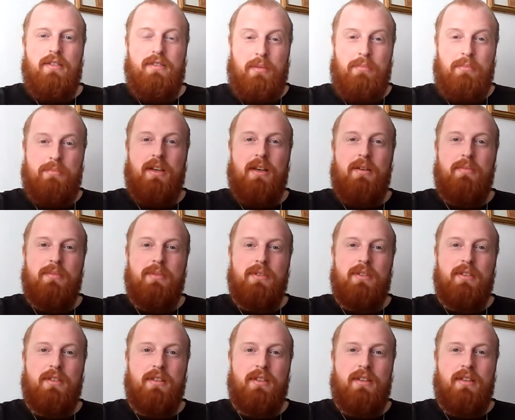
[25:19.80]

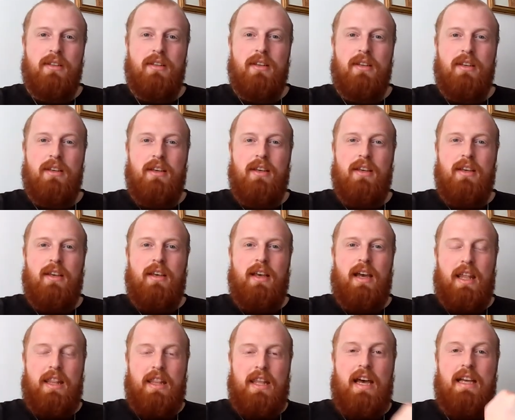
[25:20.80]
sometimes,
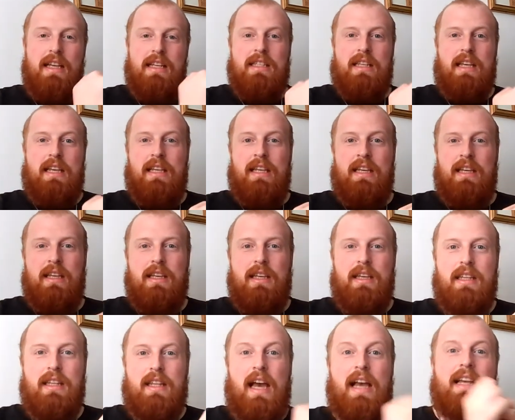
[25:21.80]
and that is
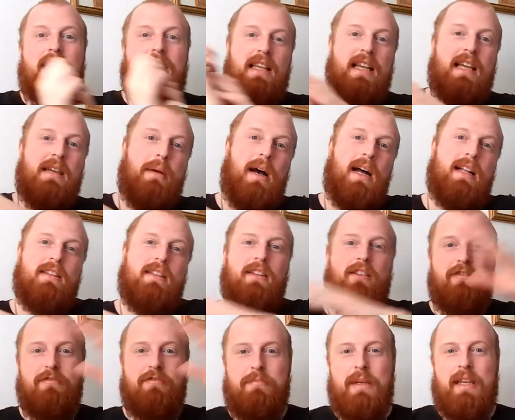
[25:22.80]
a
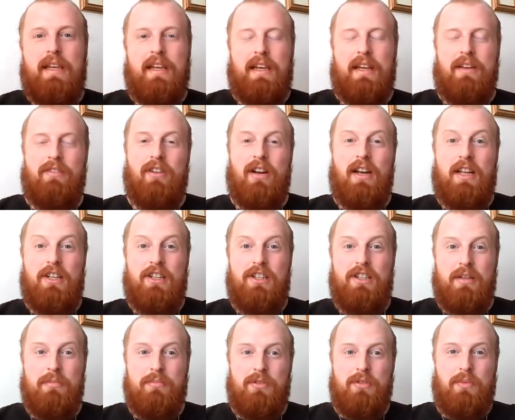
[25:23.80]
pattern of being in
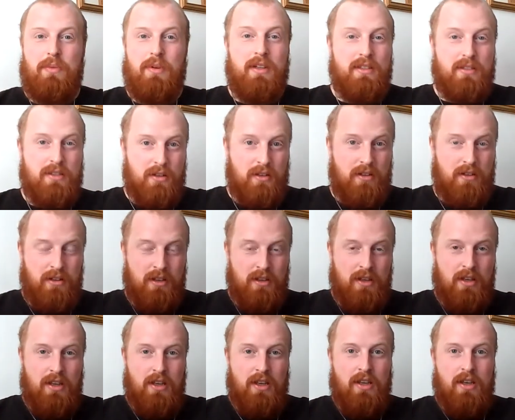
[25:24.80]
relationship to what is
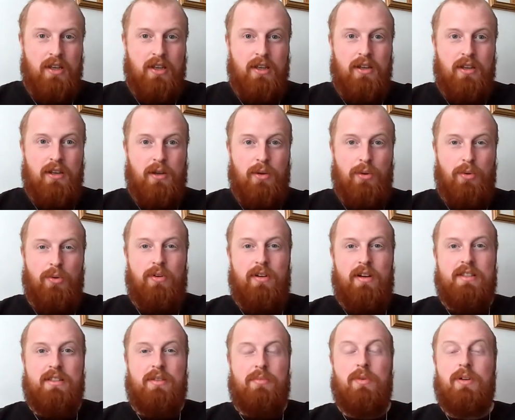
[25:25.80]

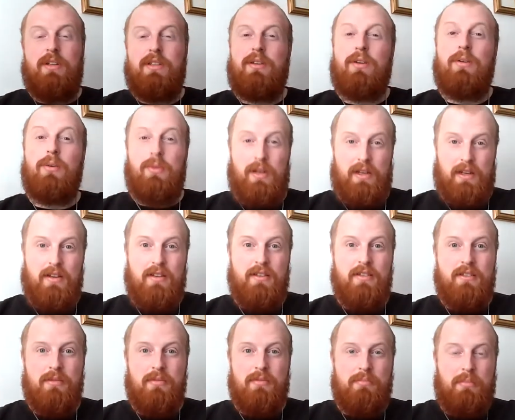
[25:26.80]
glorious and what is calling
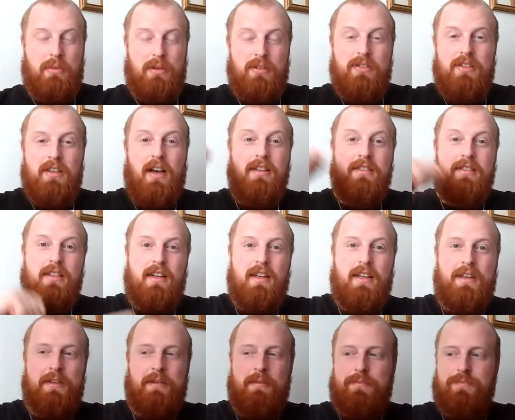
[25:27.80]
us, most
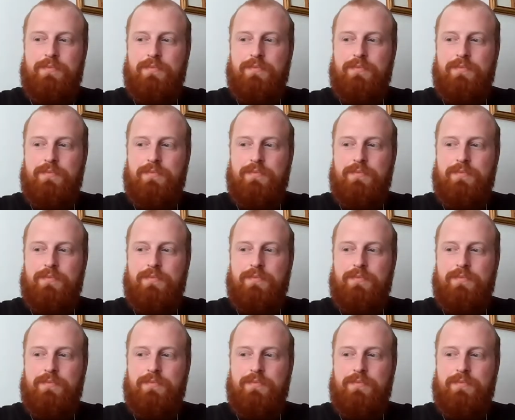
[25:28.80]
certainly.